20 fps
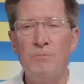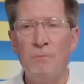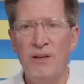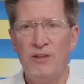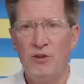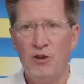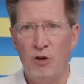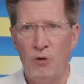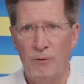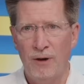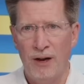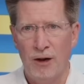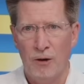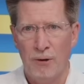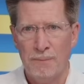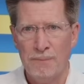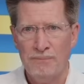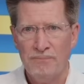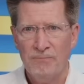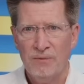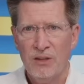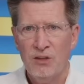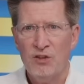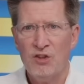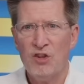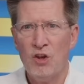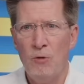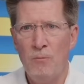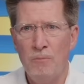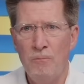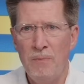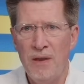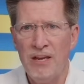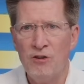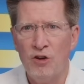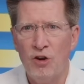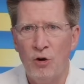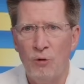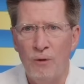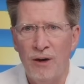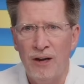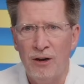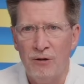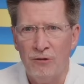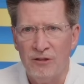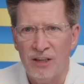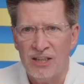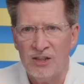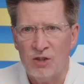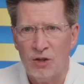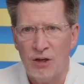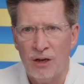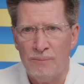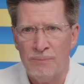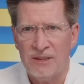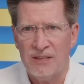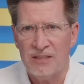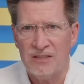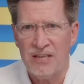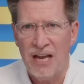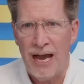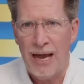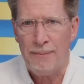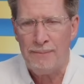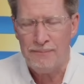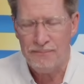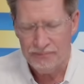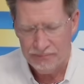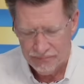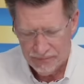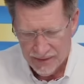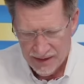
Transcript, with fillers: mid career. So, mid career, let's look up at the top.